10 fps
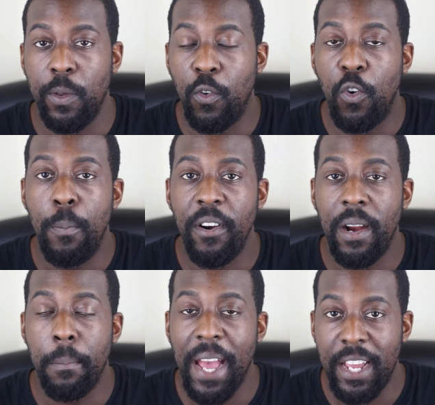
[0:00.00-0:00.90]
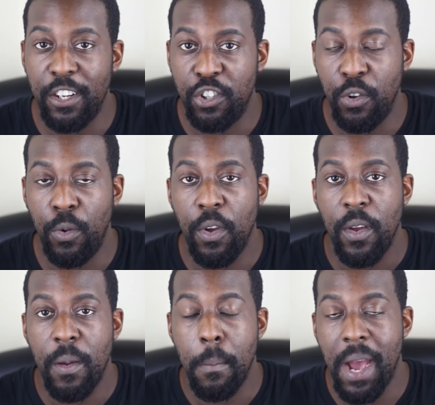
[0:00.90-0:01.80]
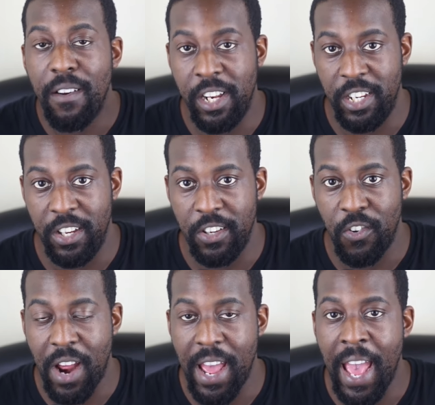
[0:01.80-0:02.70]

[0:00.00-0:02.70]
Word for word: We all bring baggage to marriages, right?